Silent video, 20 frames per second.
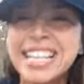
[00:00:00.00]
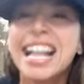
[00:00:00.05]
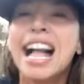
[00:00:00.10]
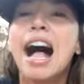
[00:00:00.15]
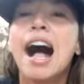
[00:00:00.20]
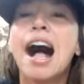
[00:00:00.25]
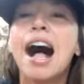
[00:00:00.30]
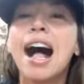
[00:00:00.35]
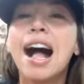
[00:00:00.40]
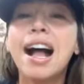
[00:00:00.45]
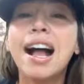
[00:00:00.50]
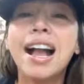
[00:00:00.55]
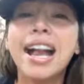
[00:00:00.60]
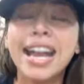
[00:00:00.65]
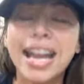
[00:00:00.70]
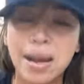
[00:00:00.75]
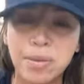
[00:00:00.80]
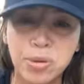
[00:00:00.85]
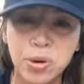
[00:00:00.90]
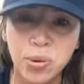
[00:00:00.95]
I
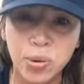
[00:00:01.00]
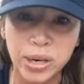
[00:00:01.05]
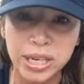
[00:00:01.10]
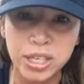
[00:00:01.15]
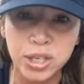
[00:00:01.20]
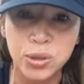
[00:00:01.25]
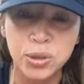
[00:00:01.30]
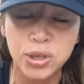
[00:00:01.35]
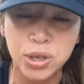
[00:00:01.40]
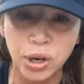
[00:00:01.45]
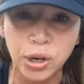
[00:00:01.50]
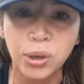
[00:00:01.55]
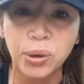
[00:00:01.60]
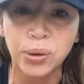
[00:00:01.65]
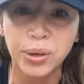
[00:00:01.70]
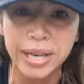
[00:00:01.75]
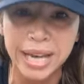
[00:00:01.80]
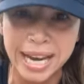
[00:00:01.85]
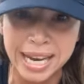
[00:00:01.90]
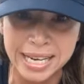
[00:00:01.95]
am going to start
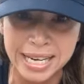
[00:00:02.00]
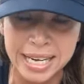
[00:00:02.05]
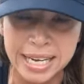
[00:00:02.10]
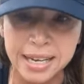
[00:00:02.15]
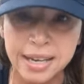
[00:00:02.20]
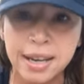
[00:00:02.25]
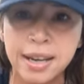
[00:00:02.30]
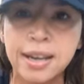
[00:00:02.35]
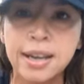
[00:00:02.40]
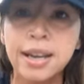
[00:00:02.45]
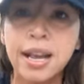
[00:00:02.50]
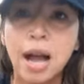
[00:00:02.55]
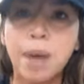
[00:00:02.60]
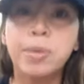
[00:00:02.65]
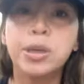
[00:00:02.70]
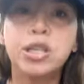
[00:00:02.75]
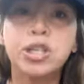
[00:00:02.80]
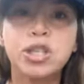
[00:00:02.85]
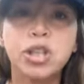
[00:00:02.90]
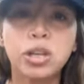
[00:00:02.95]
creating, I'm
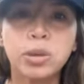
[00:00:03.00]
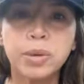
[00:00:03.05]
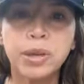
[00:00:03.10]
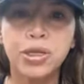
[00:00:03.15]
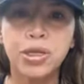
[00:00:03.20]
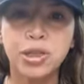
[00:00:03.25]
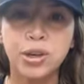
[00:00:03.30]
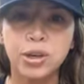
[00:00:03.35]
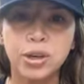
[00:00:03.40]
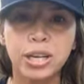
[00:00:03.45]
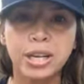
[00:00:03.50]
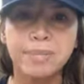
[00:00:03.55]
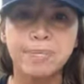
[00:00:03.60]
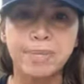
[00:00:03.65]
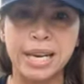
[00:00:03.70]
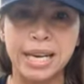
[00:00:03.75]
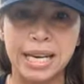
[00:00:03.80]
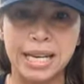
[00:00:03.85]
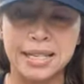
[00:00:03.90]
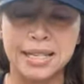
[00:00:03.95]
going to start with 30
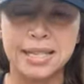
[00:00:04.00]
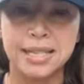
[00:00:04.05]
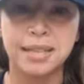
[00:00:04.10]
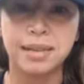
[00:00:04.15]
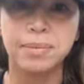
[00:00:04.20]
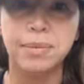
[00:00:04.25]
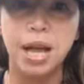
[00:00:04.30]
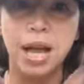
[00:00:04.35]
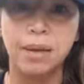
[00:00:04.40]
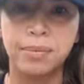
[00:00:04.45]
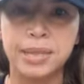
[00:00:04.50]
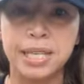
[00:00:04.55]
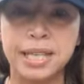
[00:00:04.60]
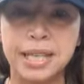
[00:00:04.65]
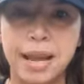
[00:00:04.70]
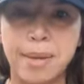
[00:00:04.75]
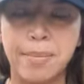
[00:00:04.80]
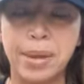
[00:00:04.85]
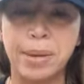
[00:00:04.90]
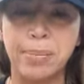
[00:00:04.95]
minutes to
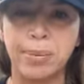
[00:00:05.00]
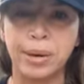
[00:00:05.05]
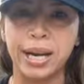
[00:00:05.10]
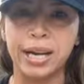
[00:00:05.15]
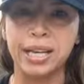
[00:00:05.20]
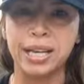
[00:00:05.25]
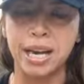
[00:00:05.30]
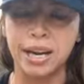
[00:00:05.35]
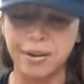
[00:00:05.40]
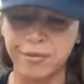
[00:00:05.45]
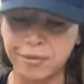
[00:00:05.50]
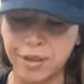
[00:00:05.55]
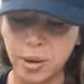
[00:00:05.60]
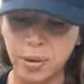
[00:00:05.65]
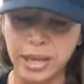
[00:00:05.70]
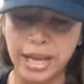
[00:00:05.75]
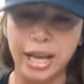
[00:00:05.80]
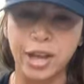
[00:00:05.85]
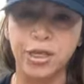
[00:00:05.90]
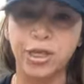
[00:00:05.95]
let my brain kind of flow,
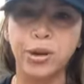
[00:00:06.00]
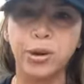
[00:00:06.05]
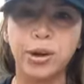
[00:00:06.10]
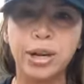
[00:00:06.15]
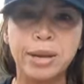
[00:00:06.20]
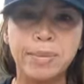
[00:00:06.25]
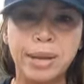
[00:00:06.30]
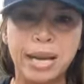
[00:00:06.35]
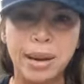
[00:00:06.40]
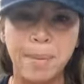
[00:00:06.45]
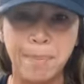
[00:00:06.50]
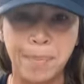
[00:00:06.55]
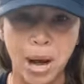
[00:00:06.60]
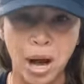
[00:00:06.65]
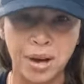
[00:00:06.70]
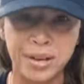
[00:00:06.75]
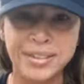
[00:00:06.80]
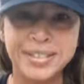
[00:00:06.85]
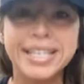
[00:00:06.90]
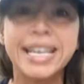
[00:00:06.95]
like a 30-minute
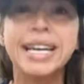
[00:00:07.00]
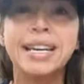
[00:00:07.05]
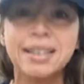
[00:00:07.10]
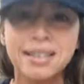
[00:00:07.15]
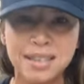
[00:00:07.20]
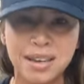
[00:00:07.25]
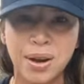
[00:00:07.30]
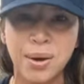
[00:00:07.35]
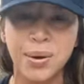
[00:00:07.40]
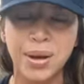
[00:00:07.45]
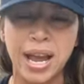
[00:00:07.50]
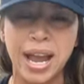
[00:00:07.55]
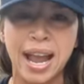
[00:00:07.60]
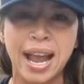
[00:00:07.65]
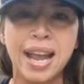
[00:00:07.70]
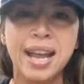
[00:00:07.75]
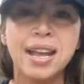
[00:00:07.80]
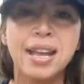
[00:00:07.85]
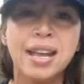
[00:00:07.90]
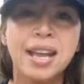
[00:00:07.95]
boxing,
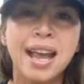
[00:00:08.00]
okay?